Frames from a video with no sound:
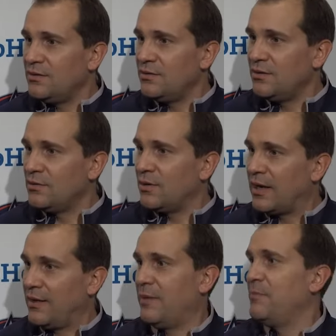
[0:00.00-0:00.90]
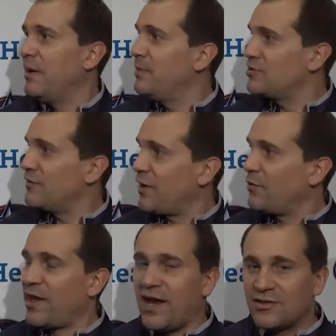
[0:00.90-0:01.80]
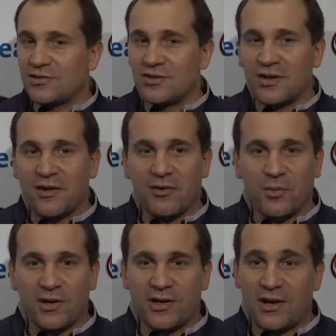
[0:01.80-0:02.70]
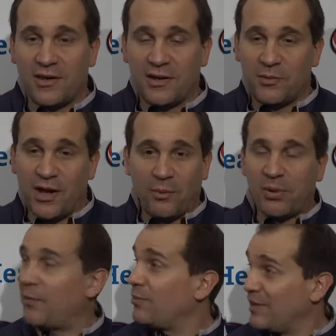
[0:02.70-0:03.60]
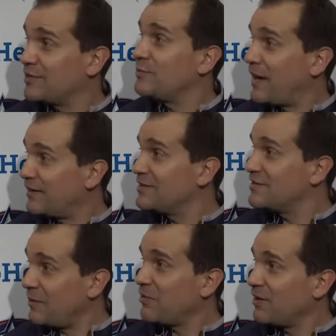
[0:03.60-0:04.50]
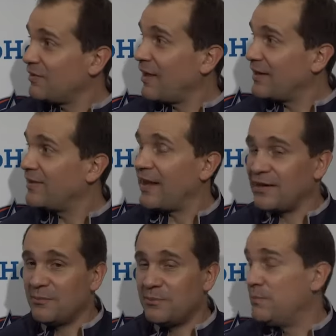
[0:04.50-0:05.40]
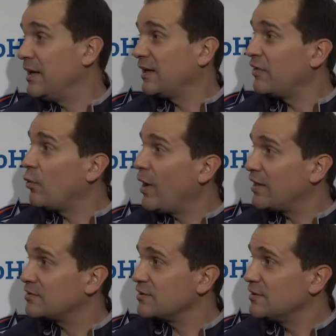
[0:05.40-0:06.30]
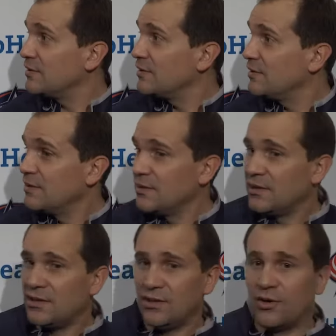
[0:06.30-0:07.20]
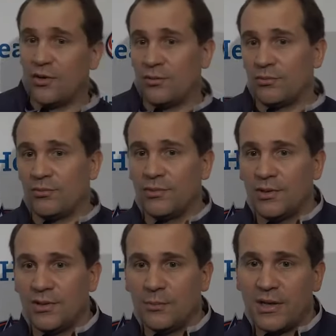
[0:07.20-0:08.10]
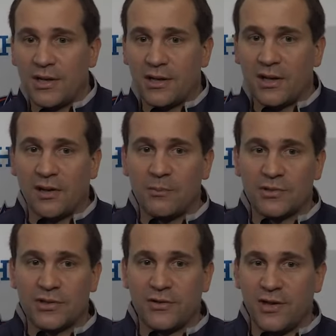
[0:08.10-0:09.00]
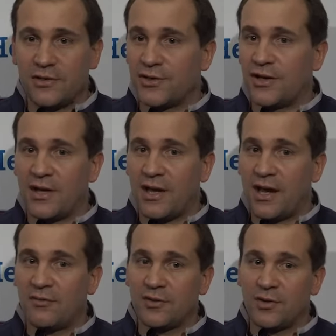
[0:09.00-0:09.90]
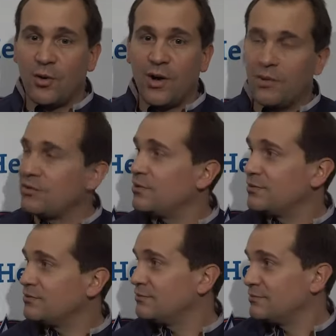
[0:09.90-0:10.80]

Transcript: You know, I bet you if I would have asked everyone here, I think we all probably expected something like that, being in the West. You know, being in Columbus here, that you're going to have to go out to